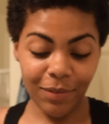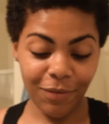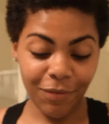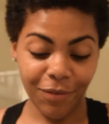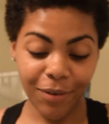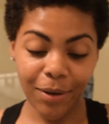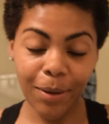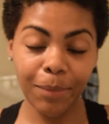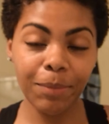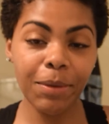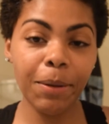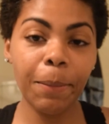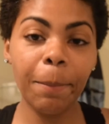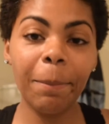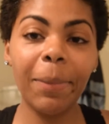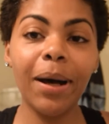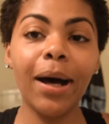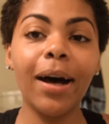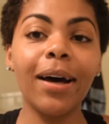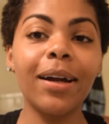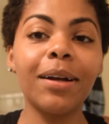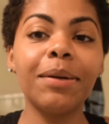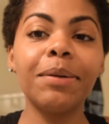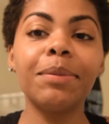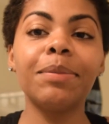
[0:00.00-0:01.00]
from the
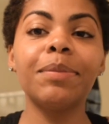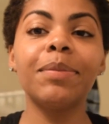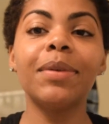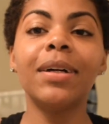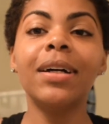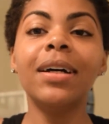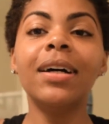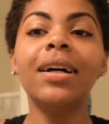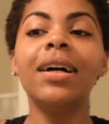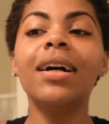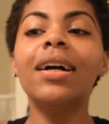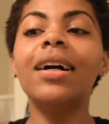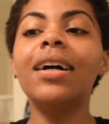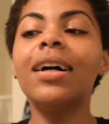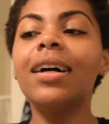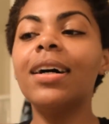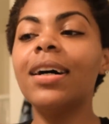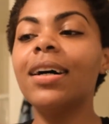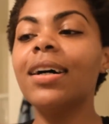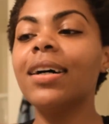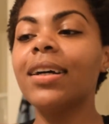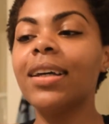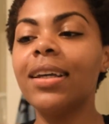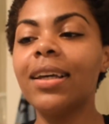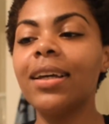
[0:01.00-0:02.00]
bottom.
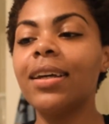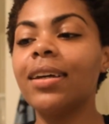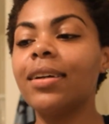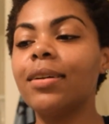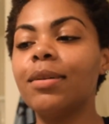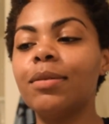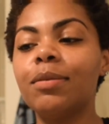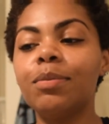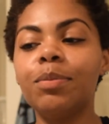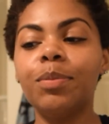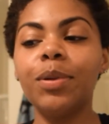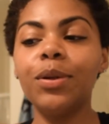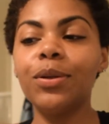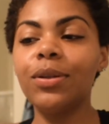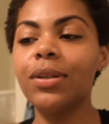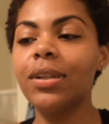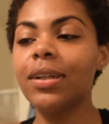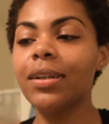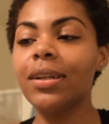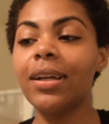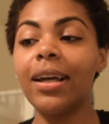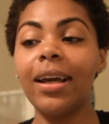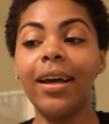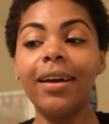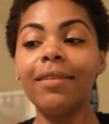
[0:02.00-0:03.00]
Again,
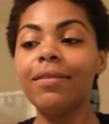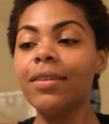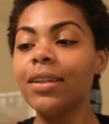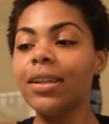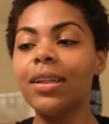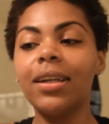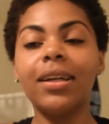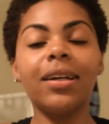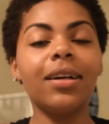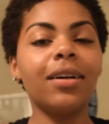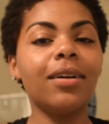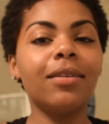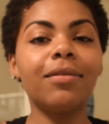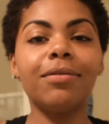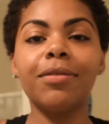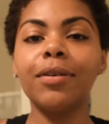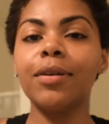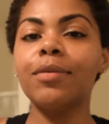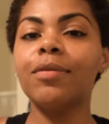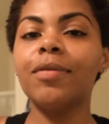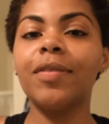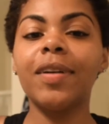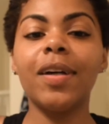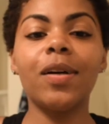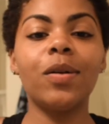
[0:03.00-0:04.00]
building everything up
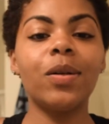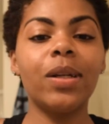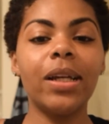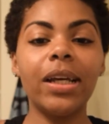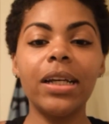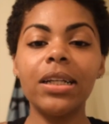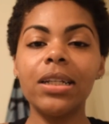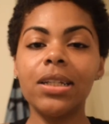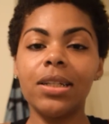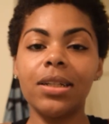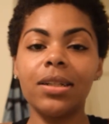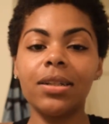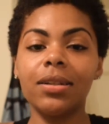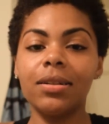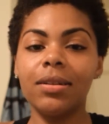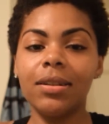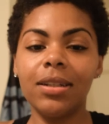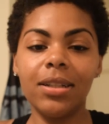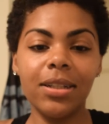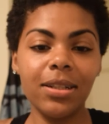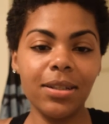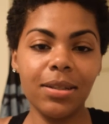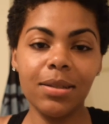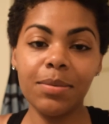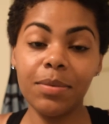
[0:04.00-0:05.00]
from foundation,
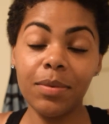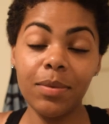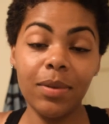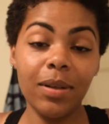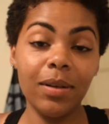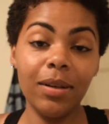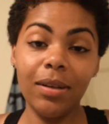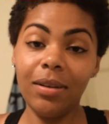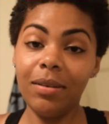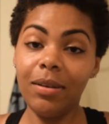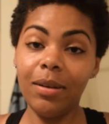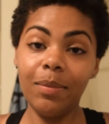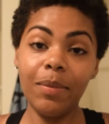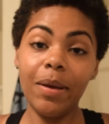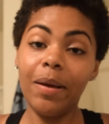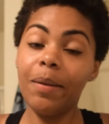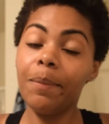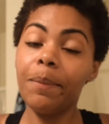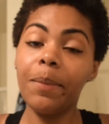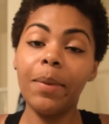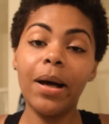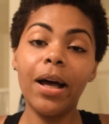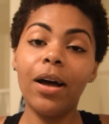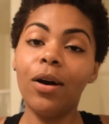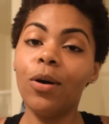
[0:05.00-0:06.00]
just in
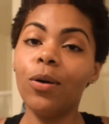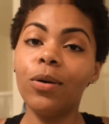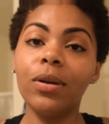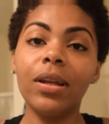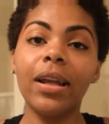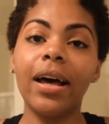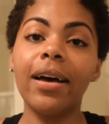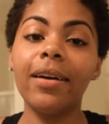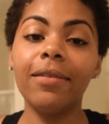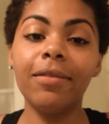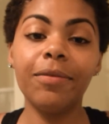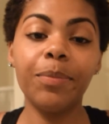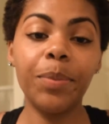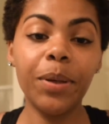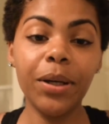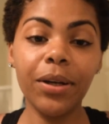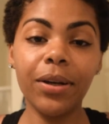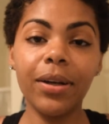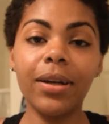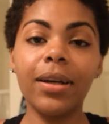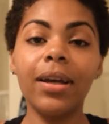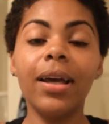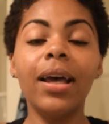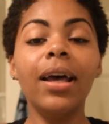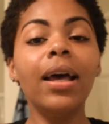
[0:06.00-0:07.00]
my whole life,
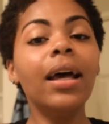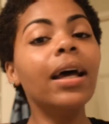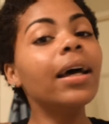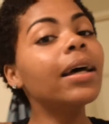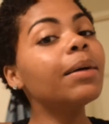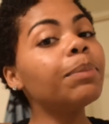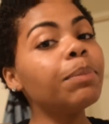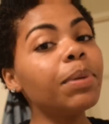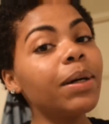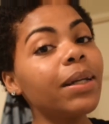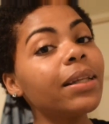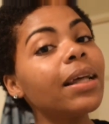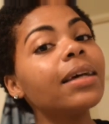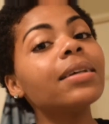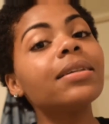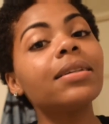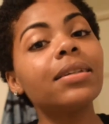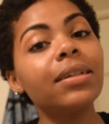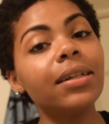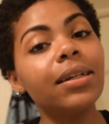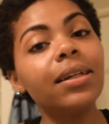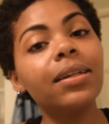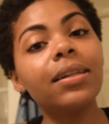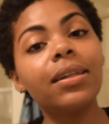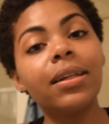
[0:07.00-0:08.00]
period. But that's a
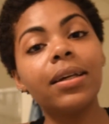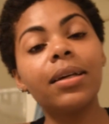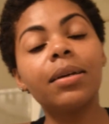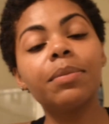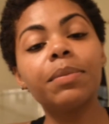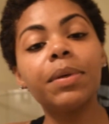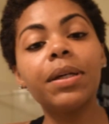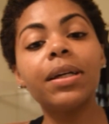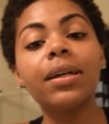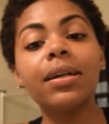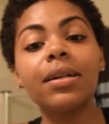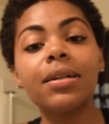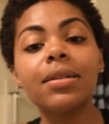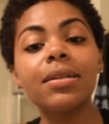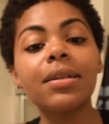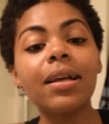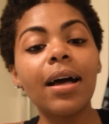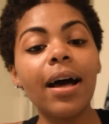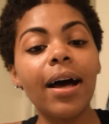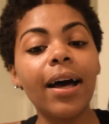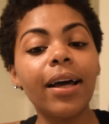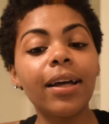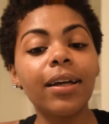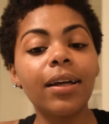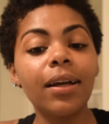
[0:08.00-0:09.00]
good thing because
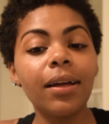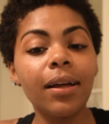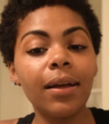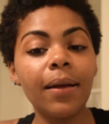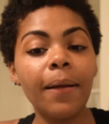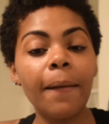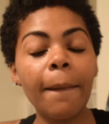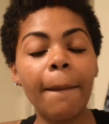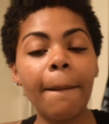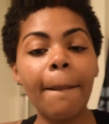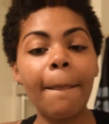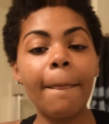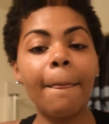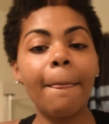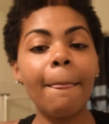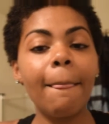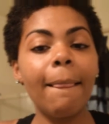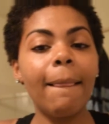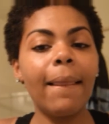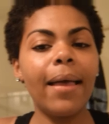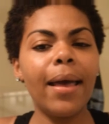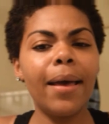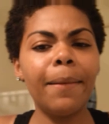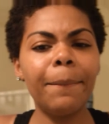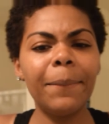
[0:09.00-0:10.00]
I
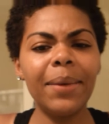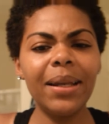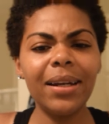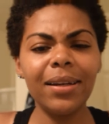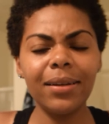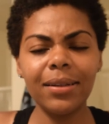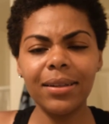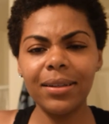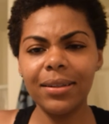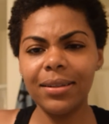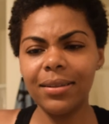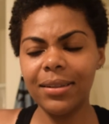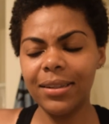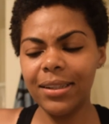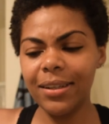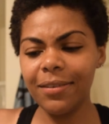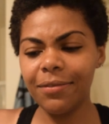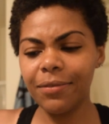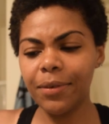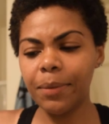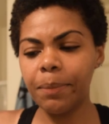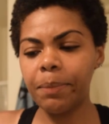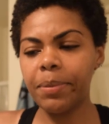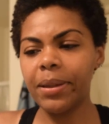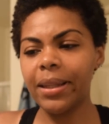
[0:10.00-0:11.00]
am in a
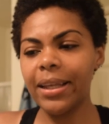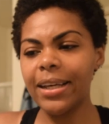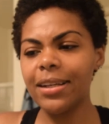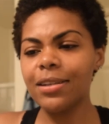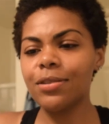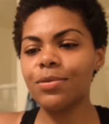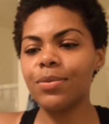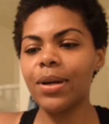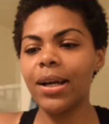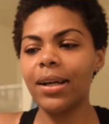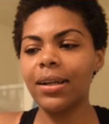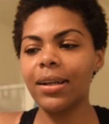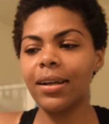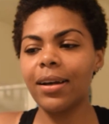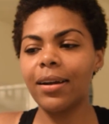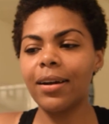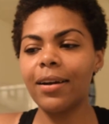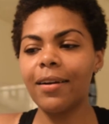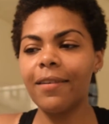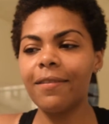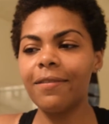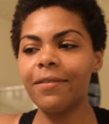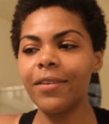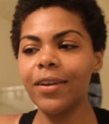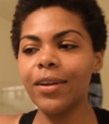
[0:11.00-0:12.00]
different place right now and I
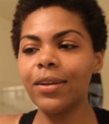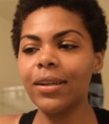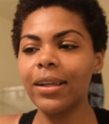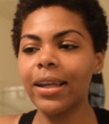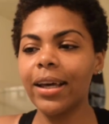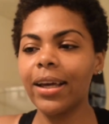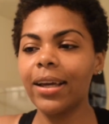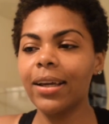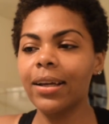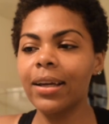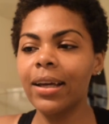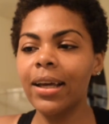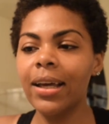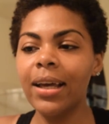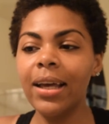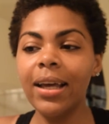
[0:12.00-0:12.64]
feel like